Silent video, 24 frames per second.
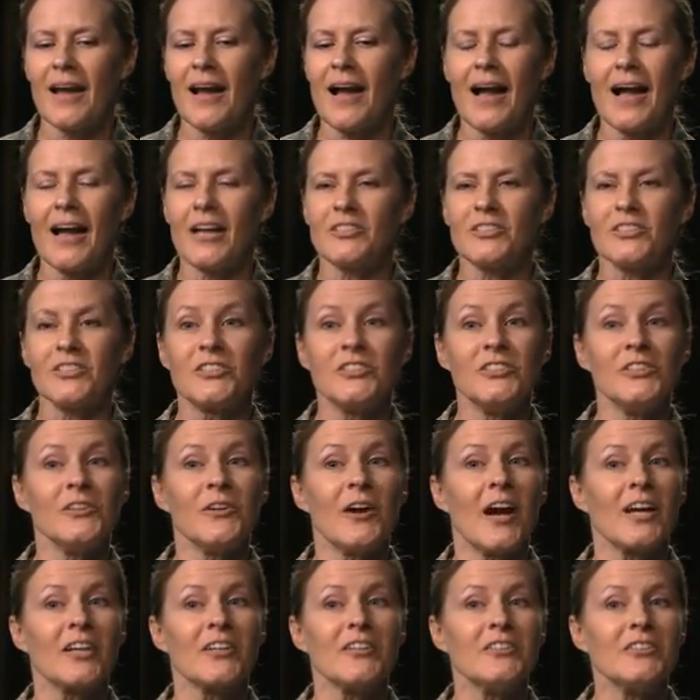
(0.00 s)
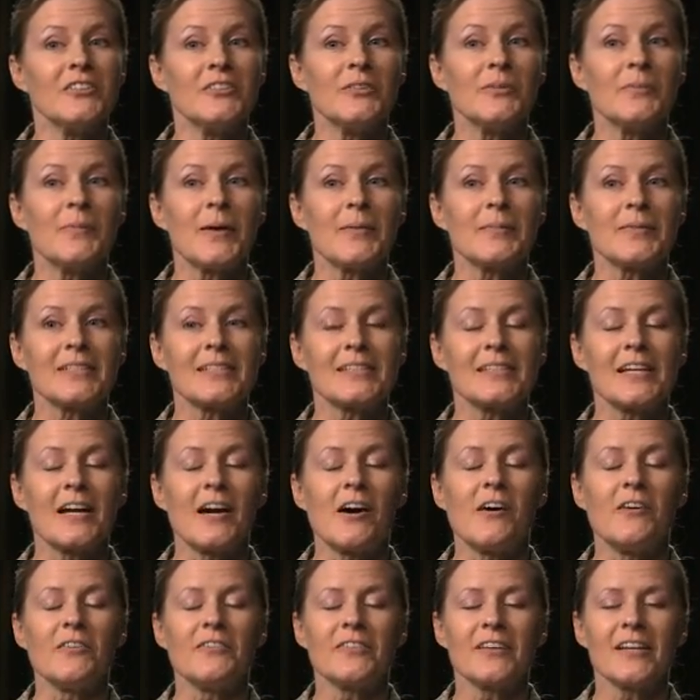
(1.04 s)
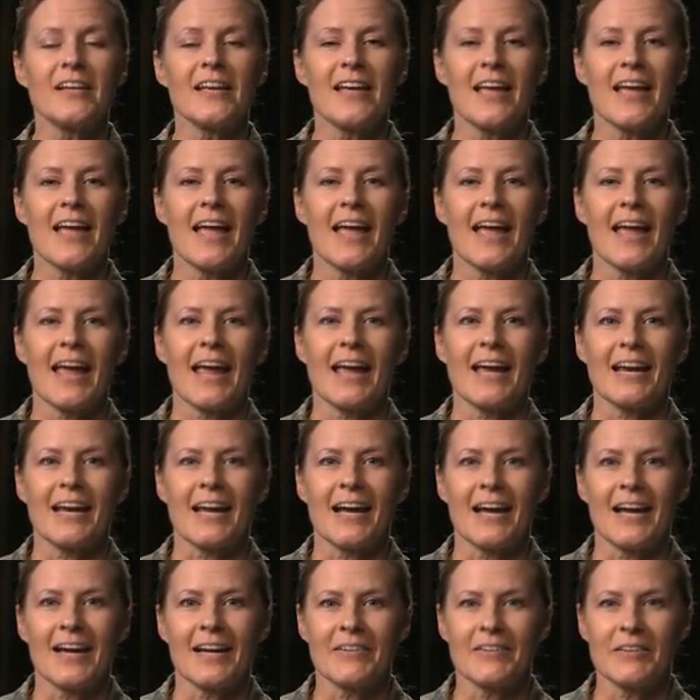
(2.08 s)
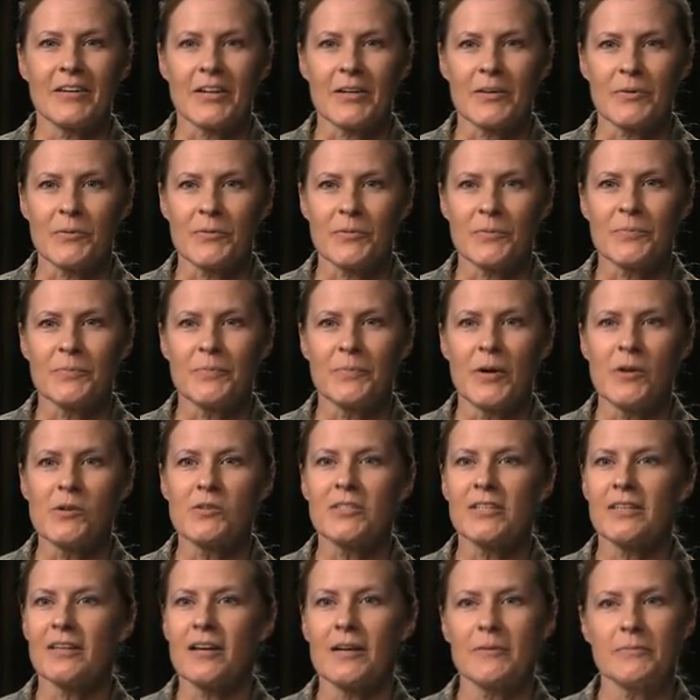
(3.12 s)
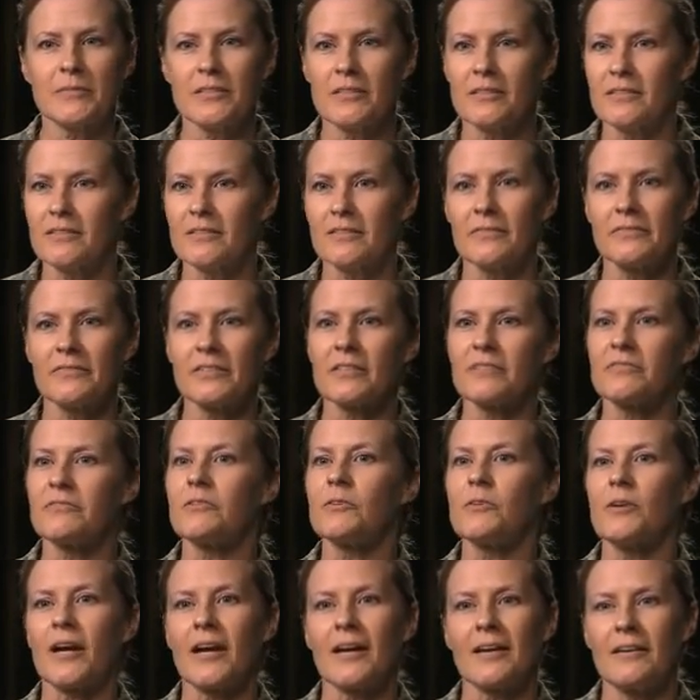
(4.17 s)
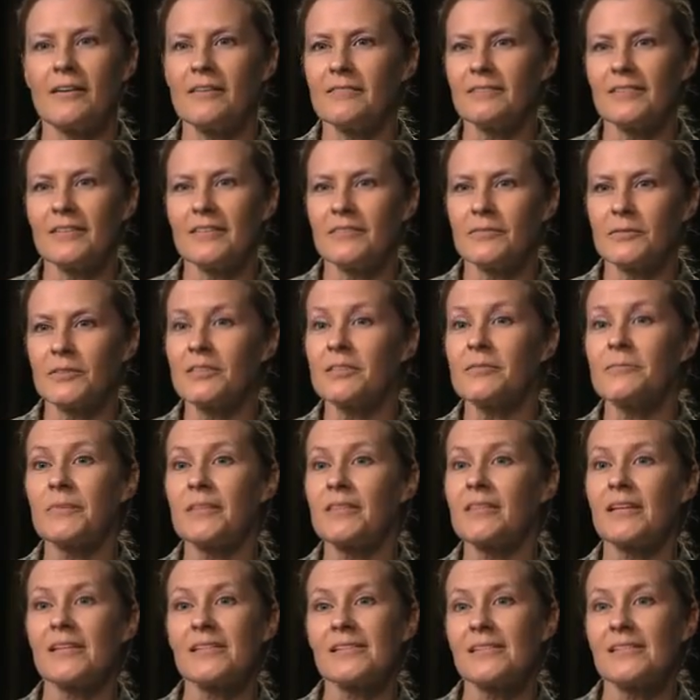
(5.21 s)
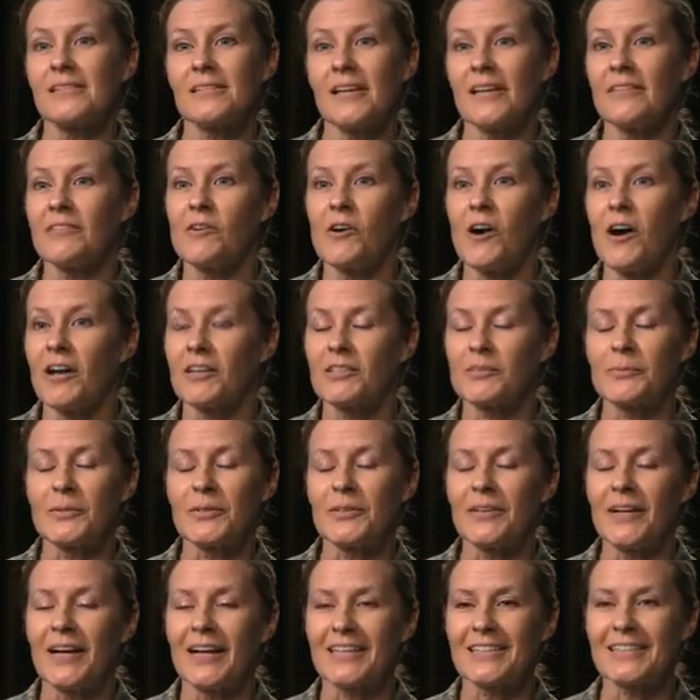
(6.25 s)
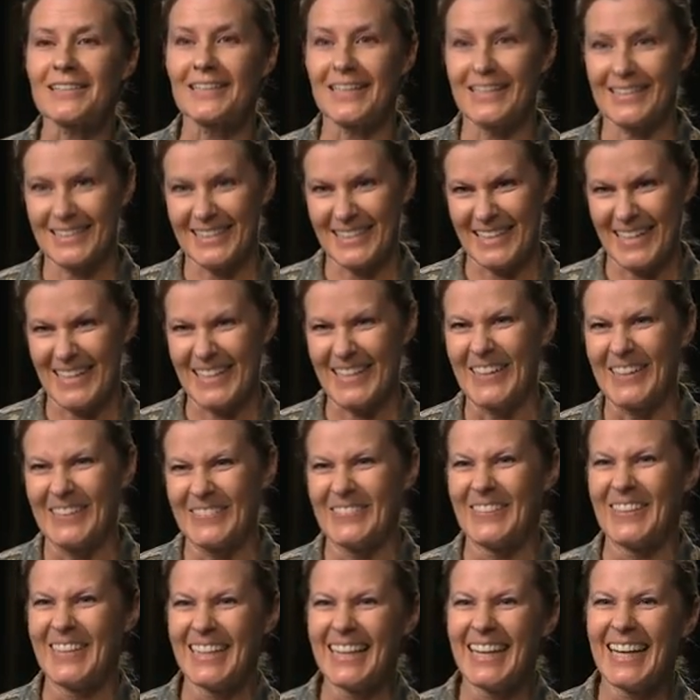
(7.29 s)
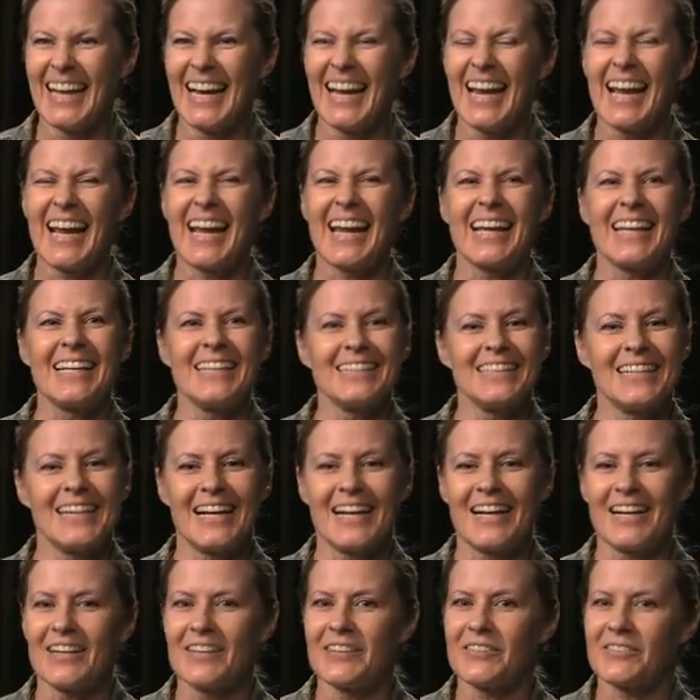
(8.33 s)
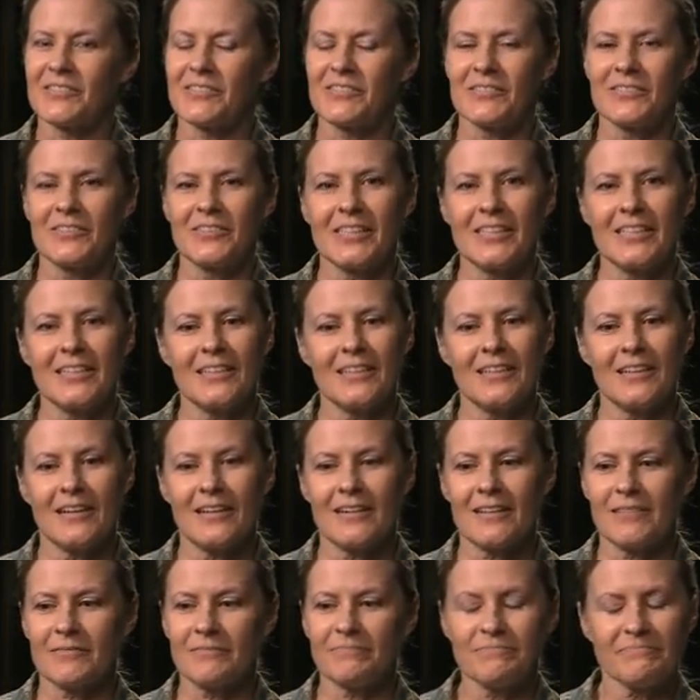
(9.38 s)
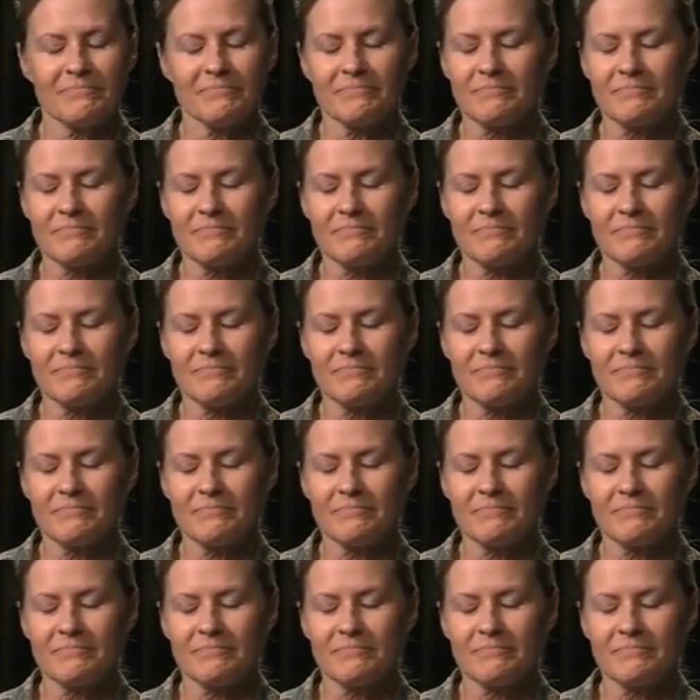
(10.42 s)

I just knew I couldn't do it by myself. And I moseyed up to the fifth floor. It was in Bethesda Naval Hospital, actually, at the time. And